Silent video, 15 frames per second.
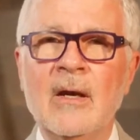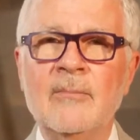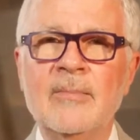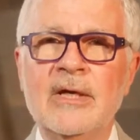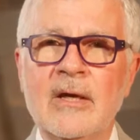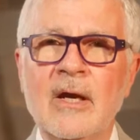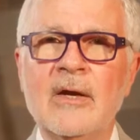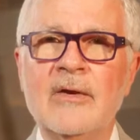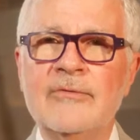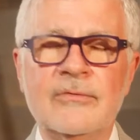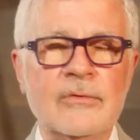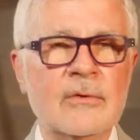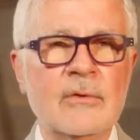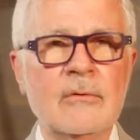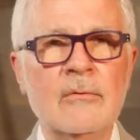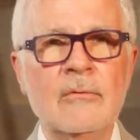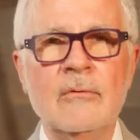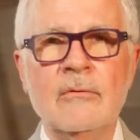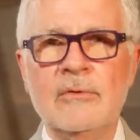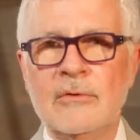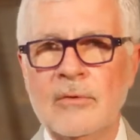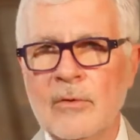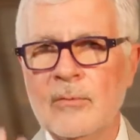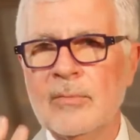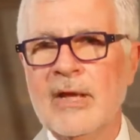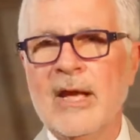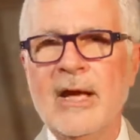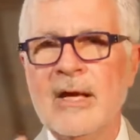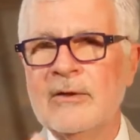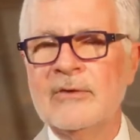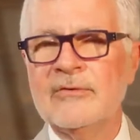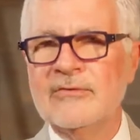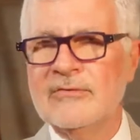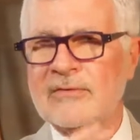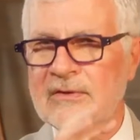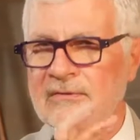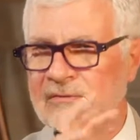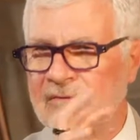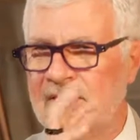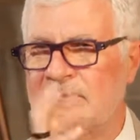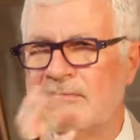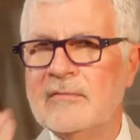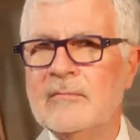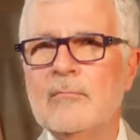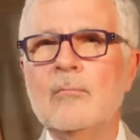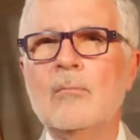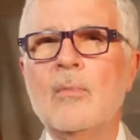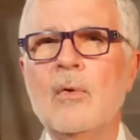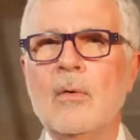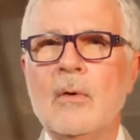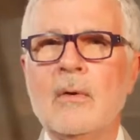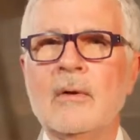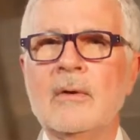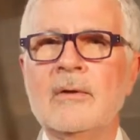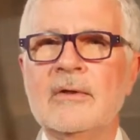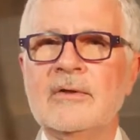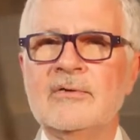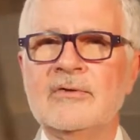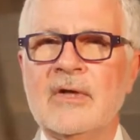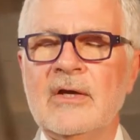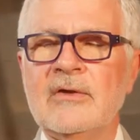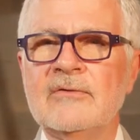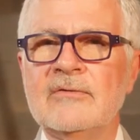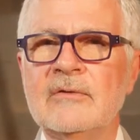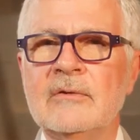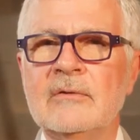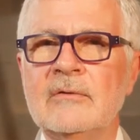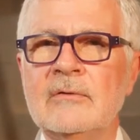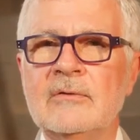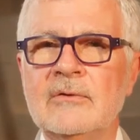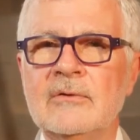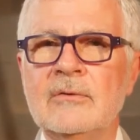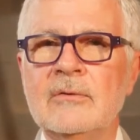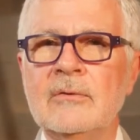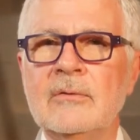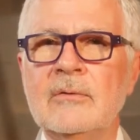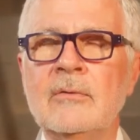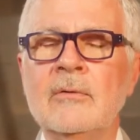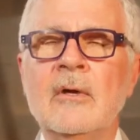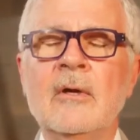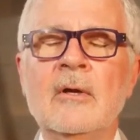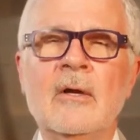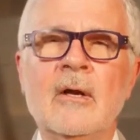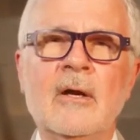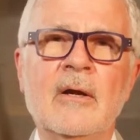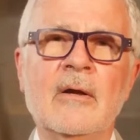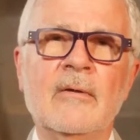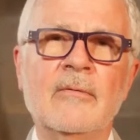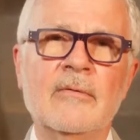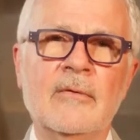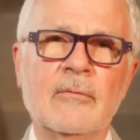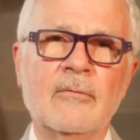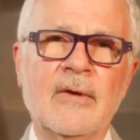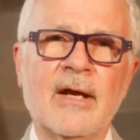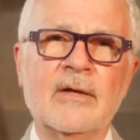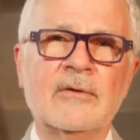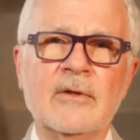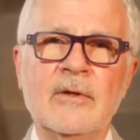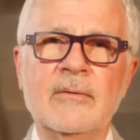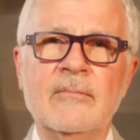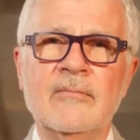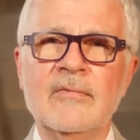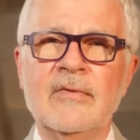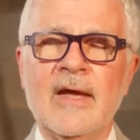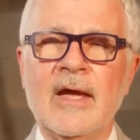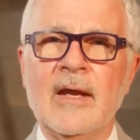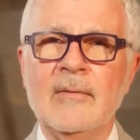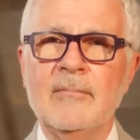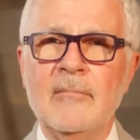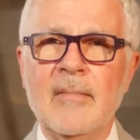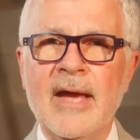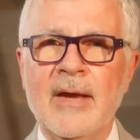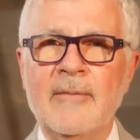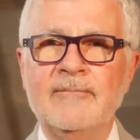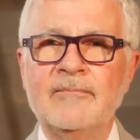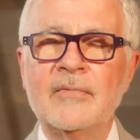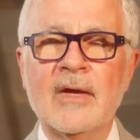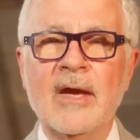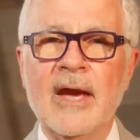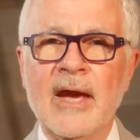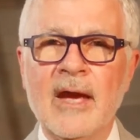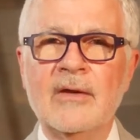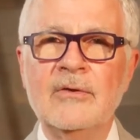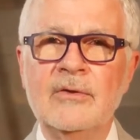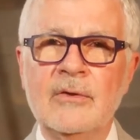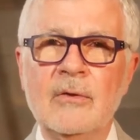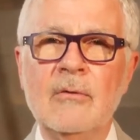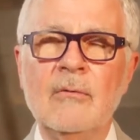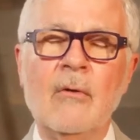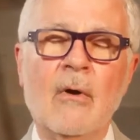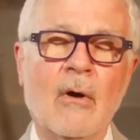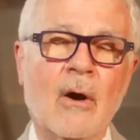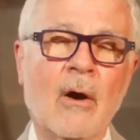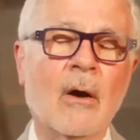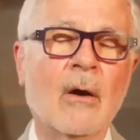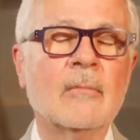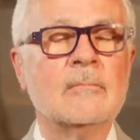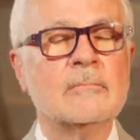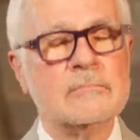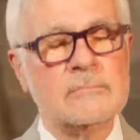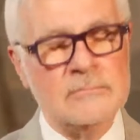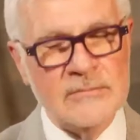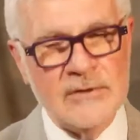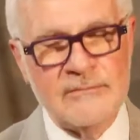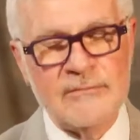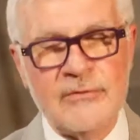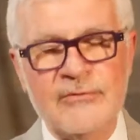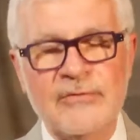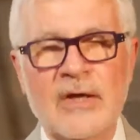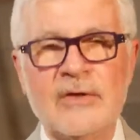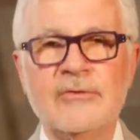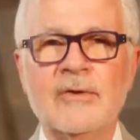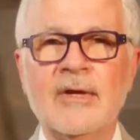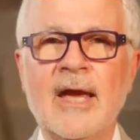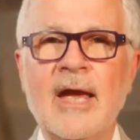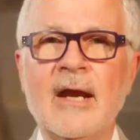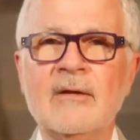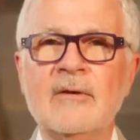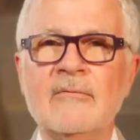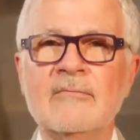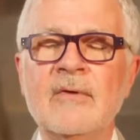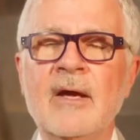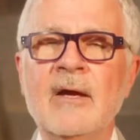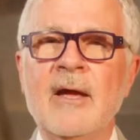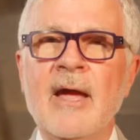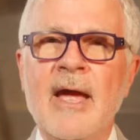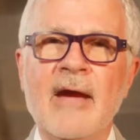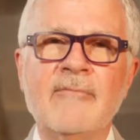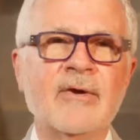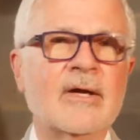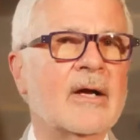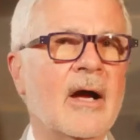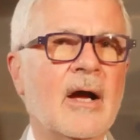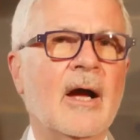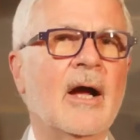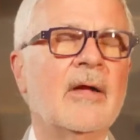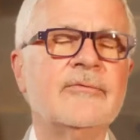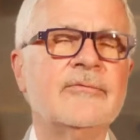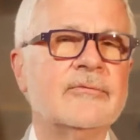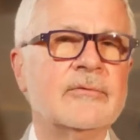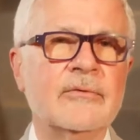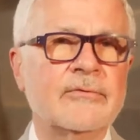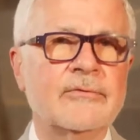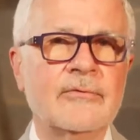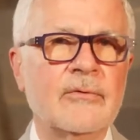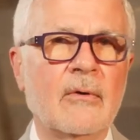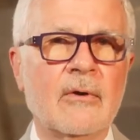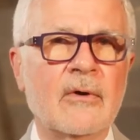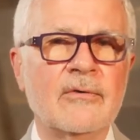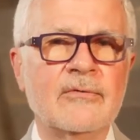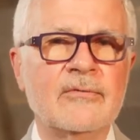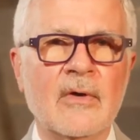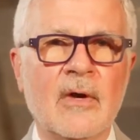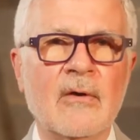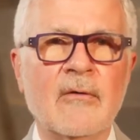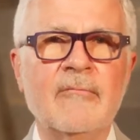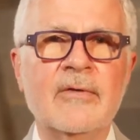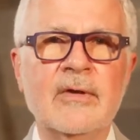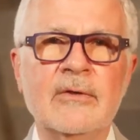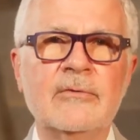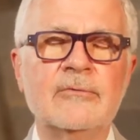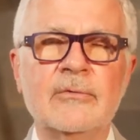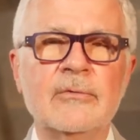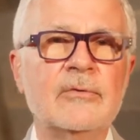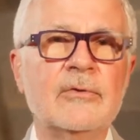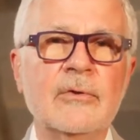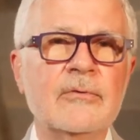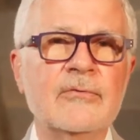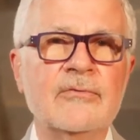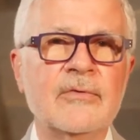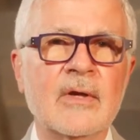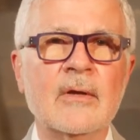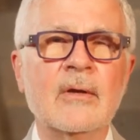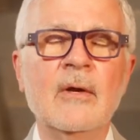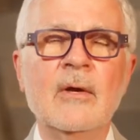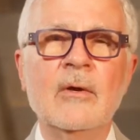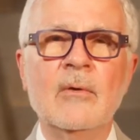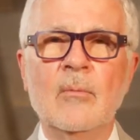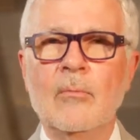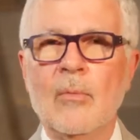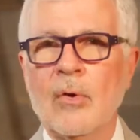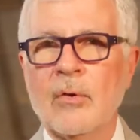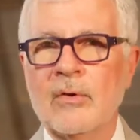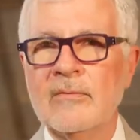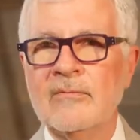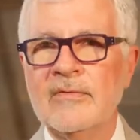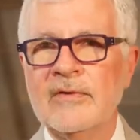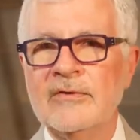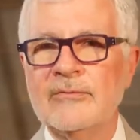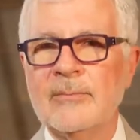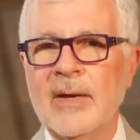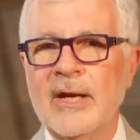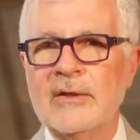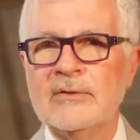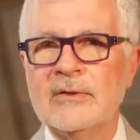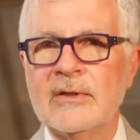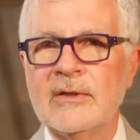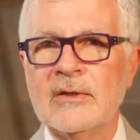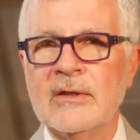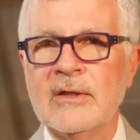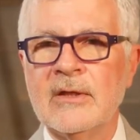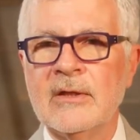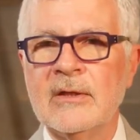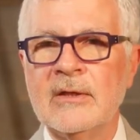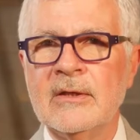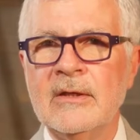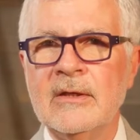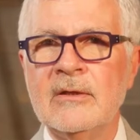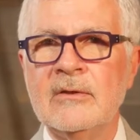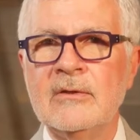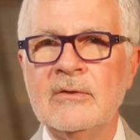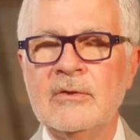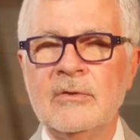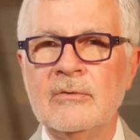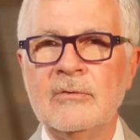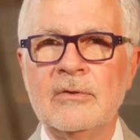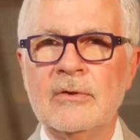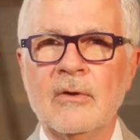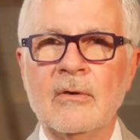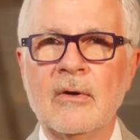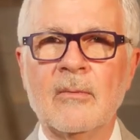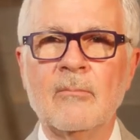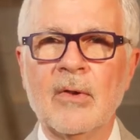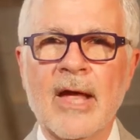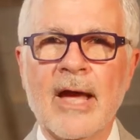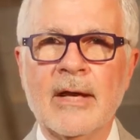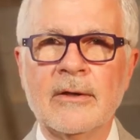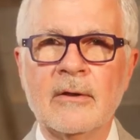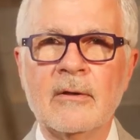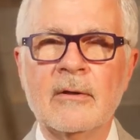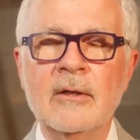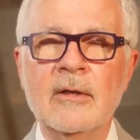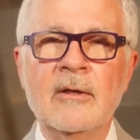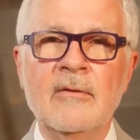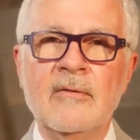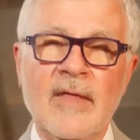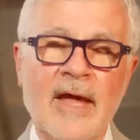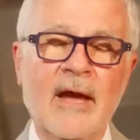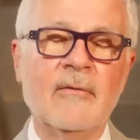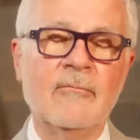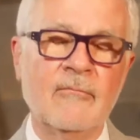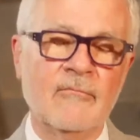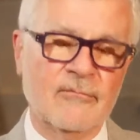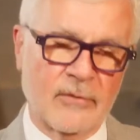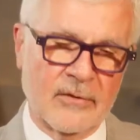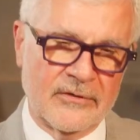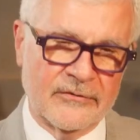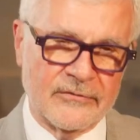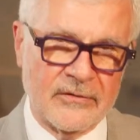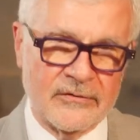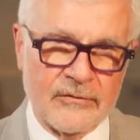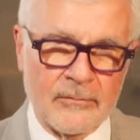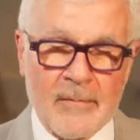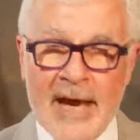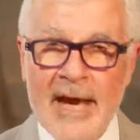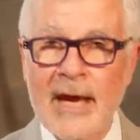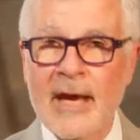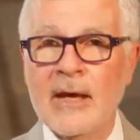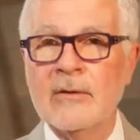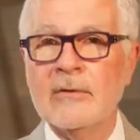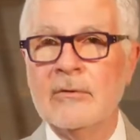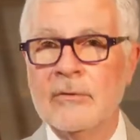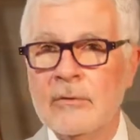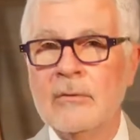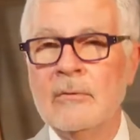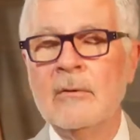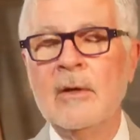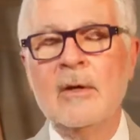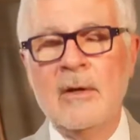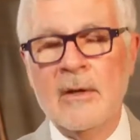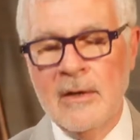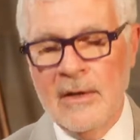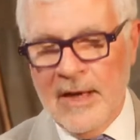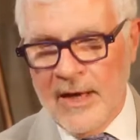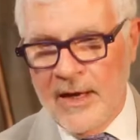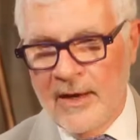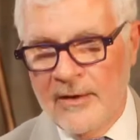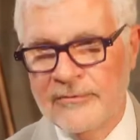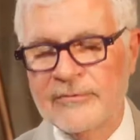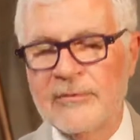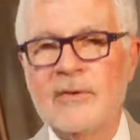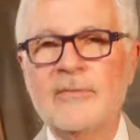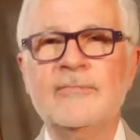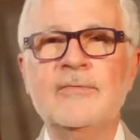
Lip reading: because your bladder sits even more adjacent to the rectum than men. And you are, if you're sexually active, have a constant source of introducing more of these bacteria into your bladder than, for instance, a man who has a